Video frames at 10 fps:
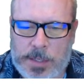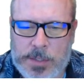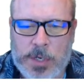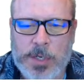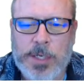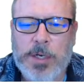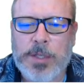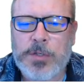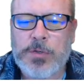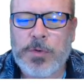talking on
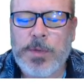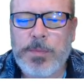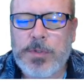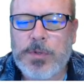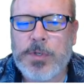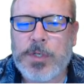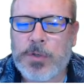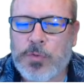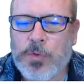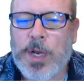the stream, so you can
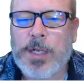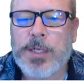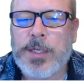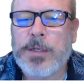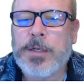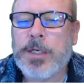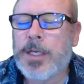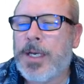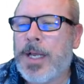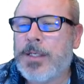directly
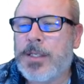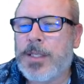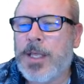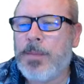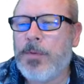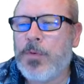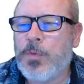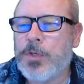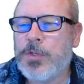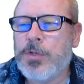connect to them if you
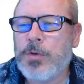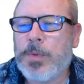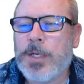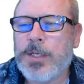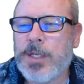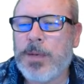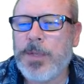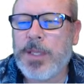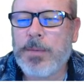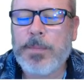wish to by
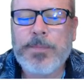DMing them.